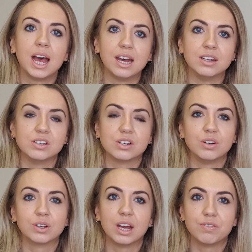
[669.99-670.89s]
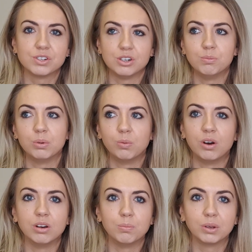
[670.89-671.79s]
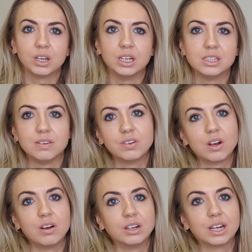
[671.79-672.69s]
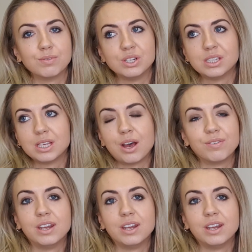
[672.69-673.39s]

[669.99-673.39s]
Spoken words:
and look after number one, because if you can't look after yourself,